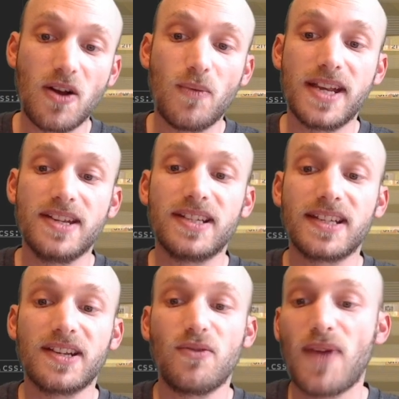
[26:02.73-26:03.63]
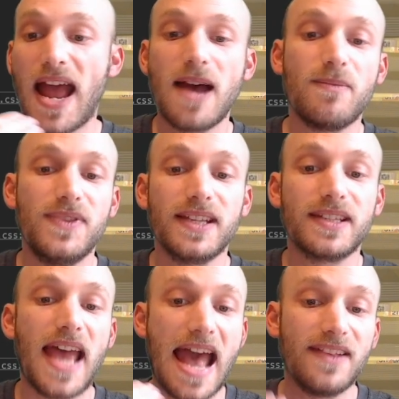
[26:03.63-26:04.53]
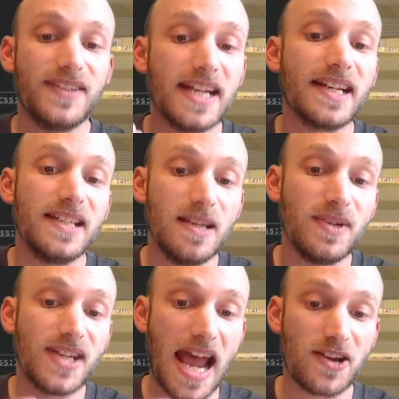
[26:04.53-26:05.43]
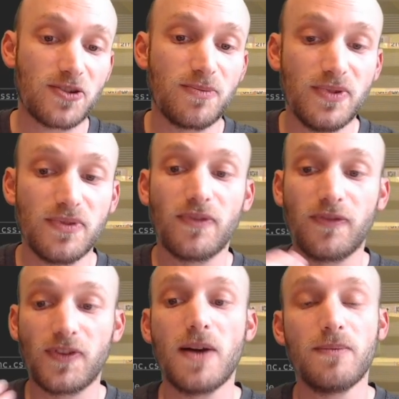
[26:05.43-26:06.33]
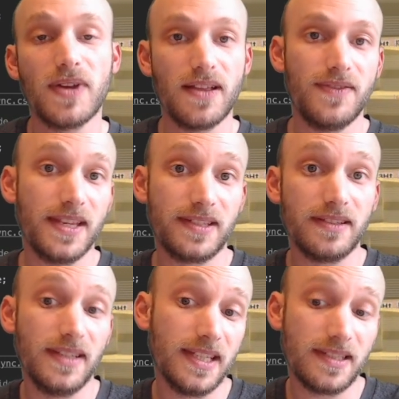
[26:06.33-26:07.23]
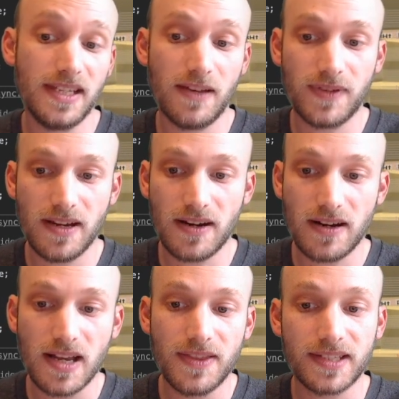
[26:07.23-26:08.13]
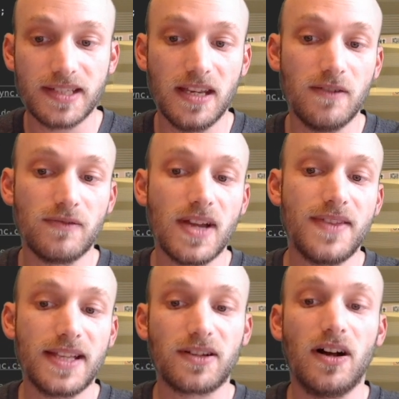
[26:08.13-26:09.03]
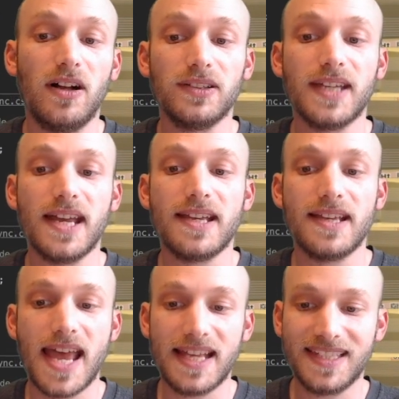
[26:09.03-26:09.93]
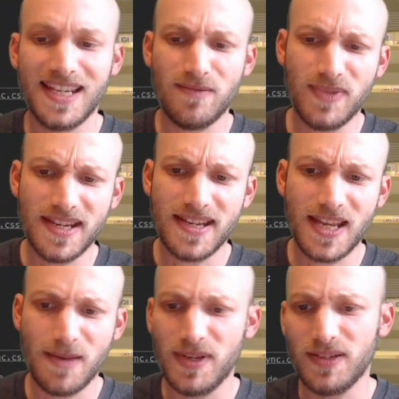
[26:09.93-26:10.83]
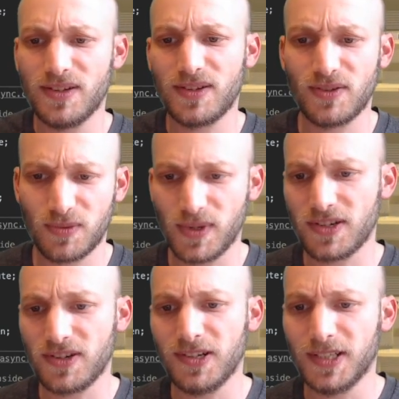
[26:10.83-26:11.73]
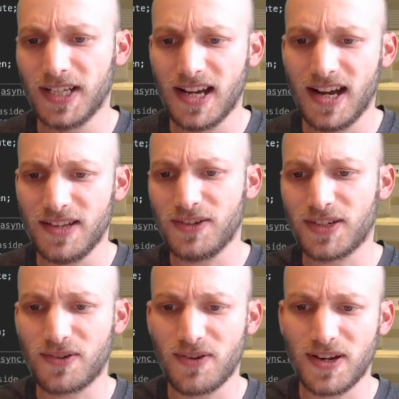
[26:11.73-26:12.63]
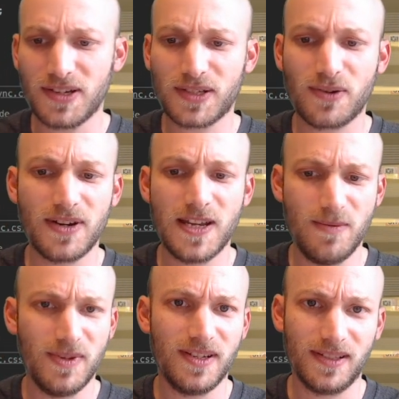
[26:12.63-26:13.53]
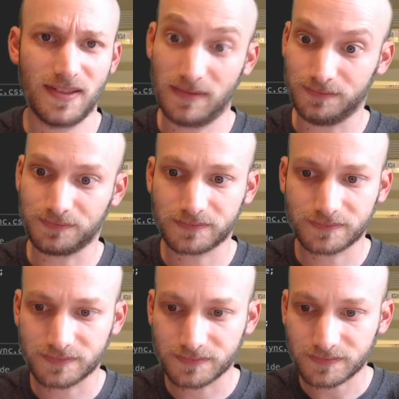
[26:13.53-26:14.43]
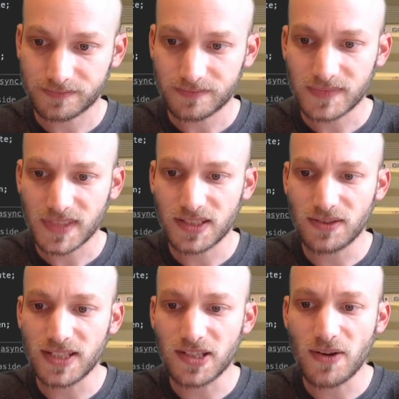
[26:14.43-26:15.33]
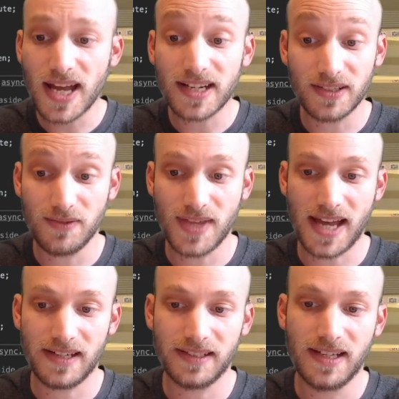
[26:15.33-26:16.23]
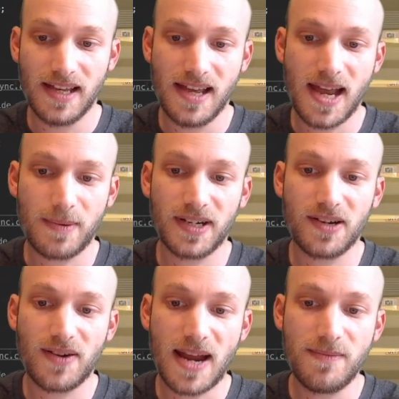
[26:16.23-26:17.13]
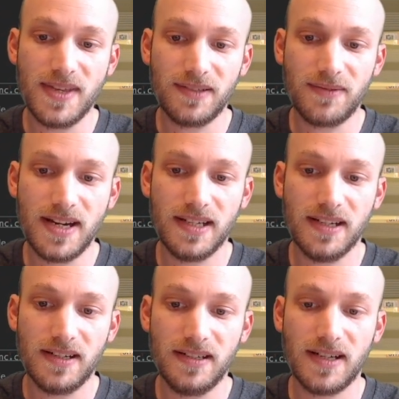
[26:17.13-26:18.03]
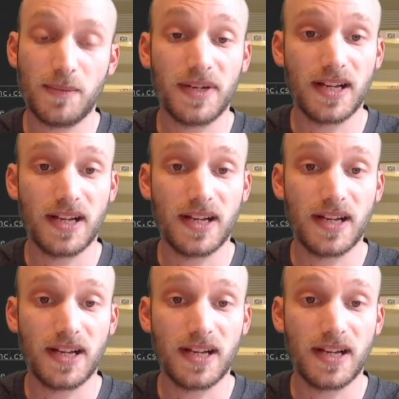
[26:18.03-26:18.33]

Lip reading: we can just grab this data image attribute from this div here, this div that's called SEB image switcher images. So let's go ahead and do that. I'm going to grab this right here. I'm going to